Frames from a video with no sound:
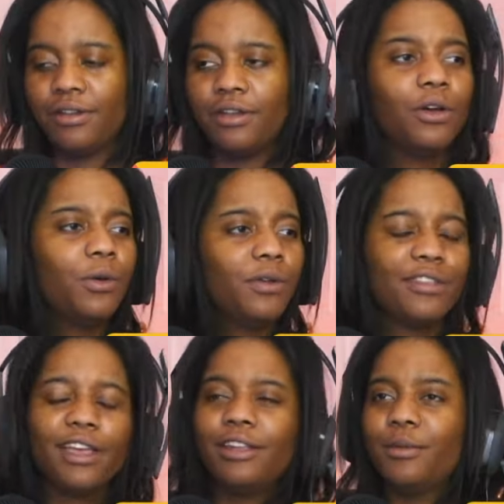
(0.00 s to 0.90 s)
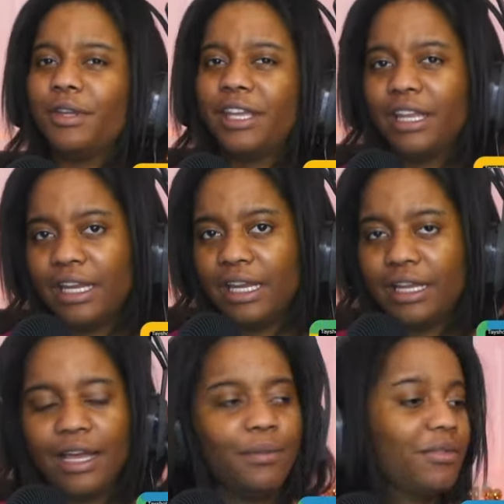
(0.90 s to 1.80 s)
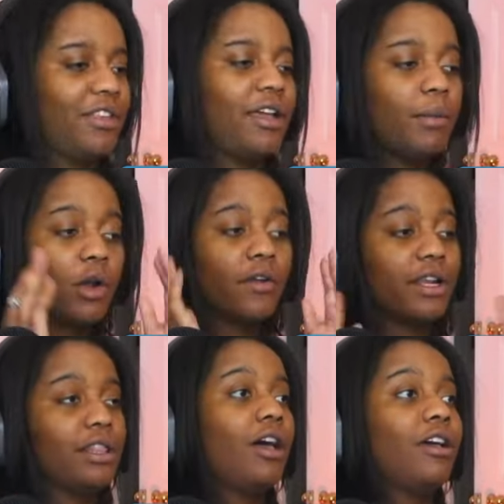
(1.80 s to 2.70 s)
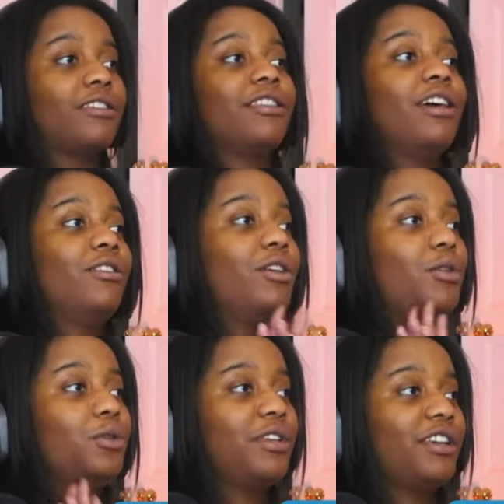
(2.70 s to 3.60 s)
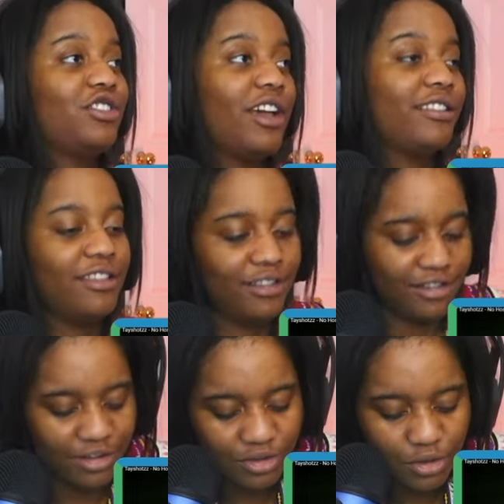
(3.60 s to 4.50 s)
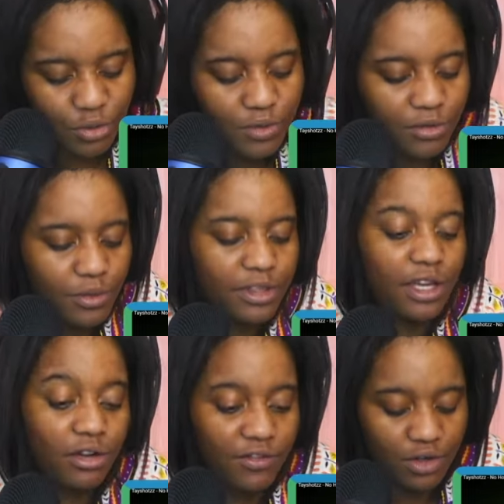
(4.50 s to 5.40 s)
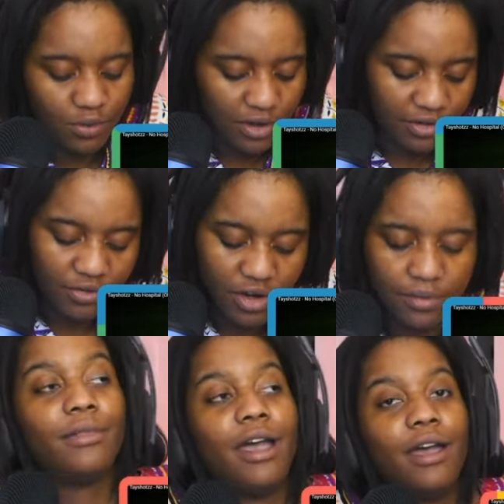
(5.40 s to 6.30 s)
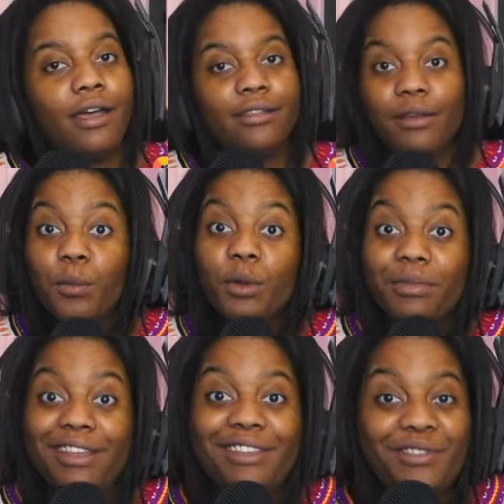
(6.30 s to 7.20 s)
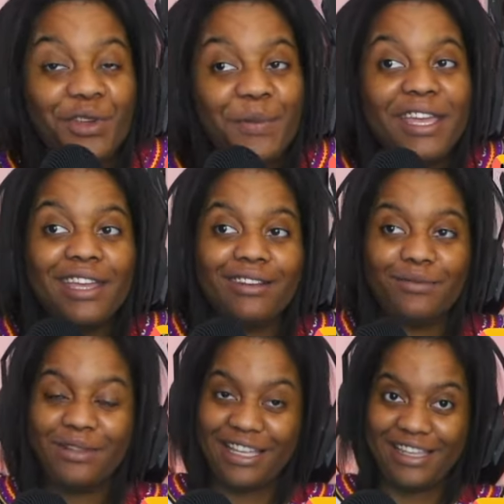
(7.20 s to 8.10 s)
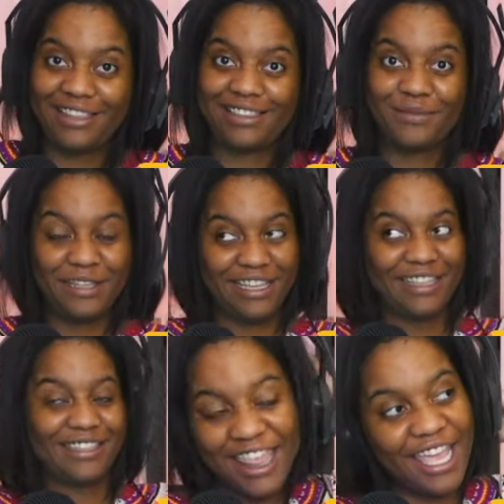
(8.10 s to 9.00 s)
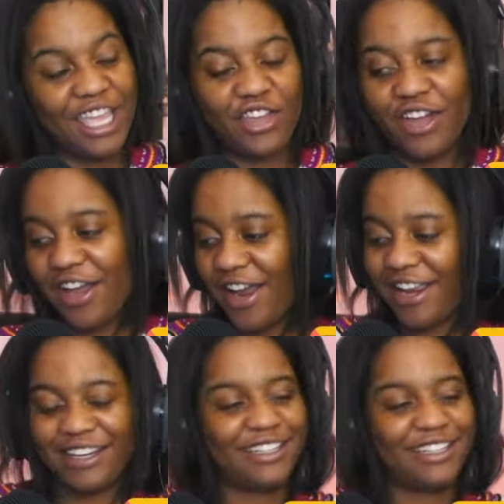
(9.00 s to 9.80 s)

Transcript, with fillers: Who was that in the beginning? I'm already lost because I don't know who Tayshotzz is. I don't know who he's with. I don't even know where he's from. Someone please fill me in. Please. Please. Thank you. All right.